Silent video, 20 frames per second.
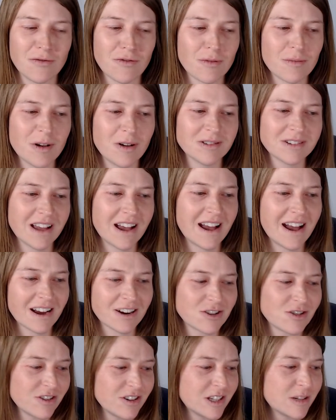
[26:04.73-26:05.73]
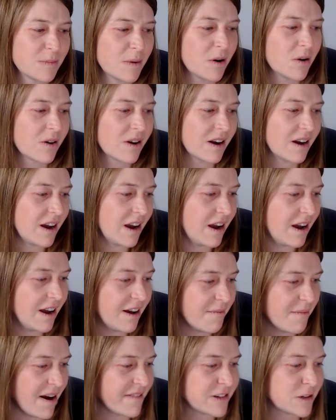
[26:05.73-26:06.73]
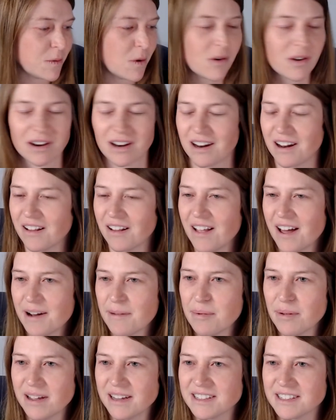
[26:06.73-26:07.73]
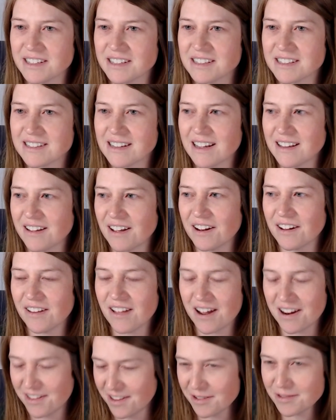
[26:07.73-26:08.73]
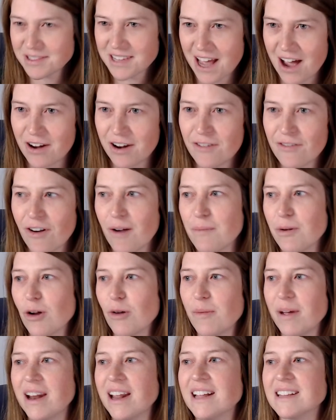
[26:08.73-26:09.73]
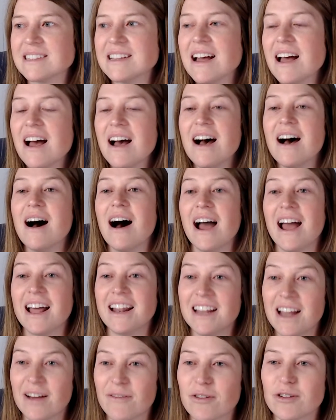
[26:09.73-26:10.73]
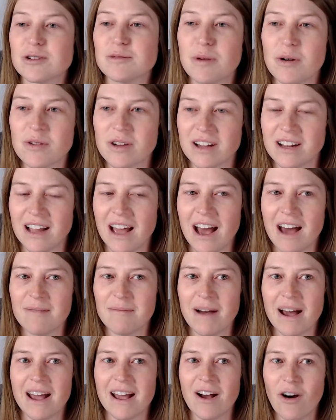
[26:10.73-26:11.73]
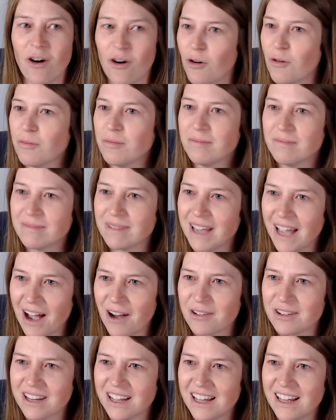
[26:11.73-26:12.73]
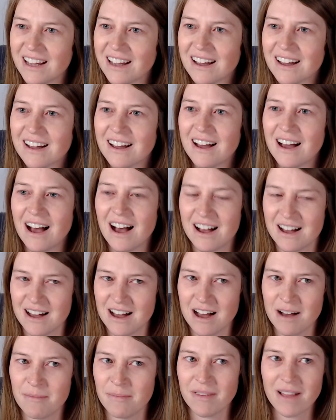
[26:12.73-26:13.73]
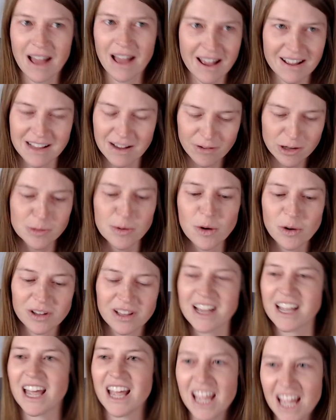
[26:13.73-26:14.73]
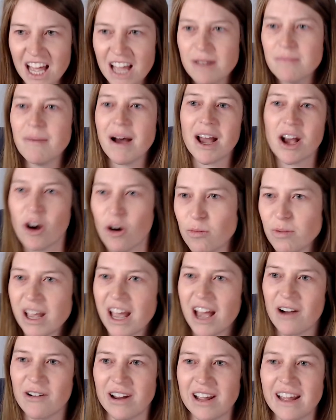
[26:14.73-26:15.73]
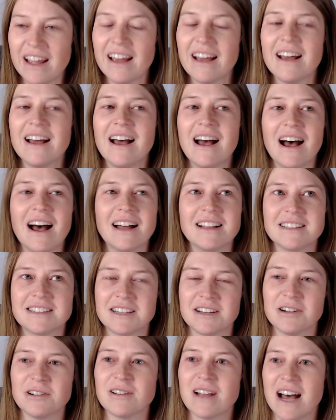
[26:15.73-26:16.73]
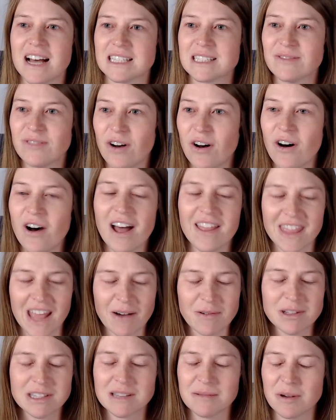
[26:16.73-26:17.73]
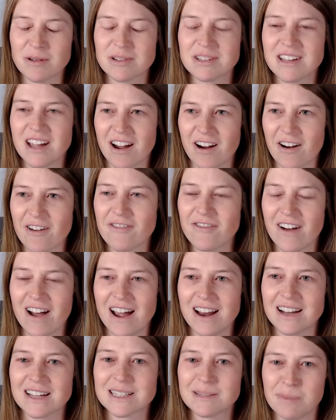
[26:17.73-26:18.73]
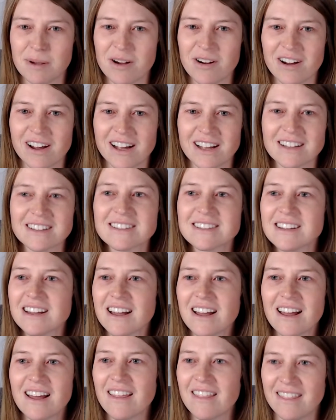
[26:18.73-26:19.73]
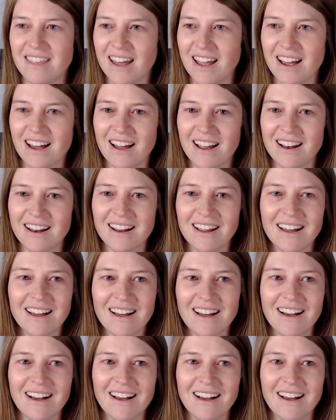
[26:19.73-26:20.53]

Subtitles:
those. I actually spoke. I've spoken at a lot of places. I've done a lot of those county farm bureau meetings. I had never spoken at my home county. I had never spoken in my home county until last fall, and that was the most terrifying experience than